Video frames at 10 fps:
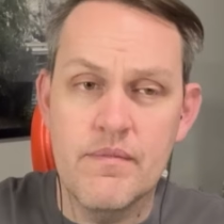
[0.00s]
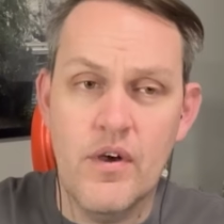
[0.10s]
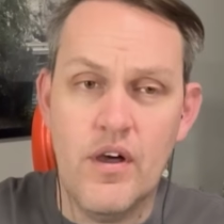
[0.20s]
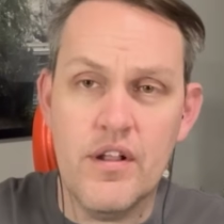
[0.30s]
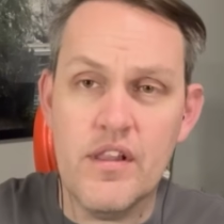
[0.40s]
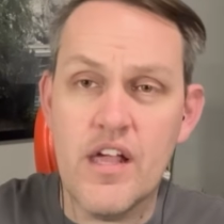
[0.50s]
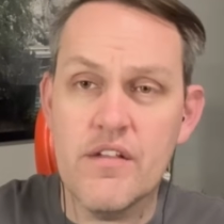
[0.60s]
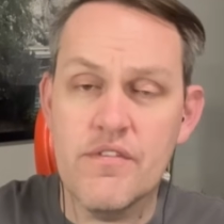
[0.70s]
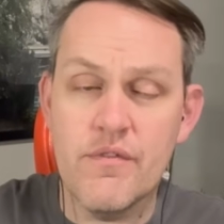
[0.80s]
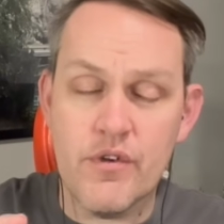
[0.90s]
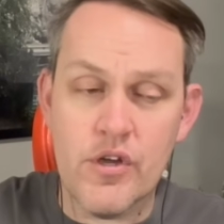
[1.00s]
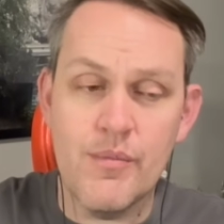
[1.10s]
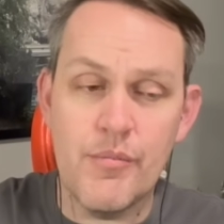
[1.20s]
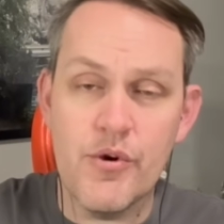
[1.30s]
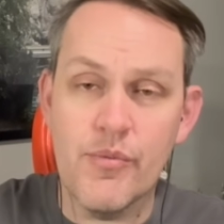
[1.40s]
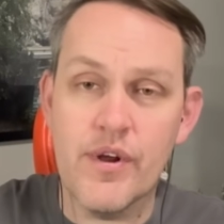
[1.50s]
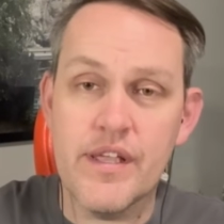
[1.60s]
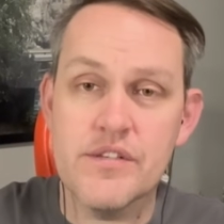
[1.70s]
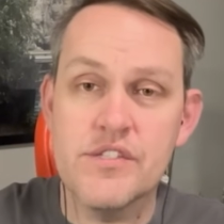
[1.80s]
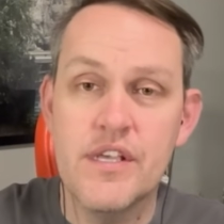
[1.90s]
on a lot of the Vekoma
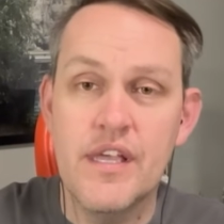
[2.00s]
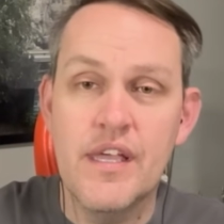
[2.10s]
boomerangs.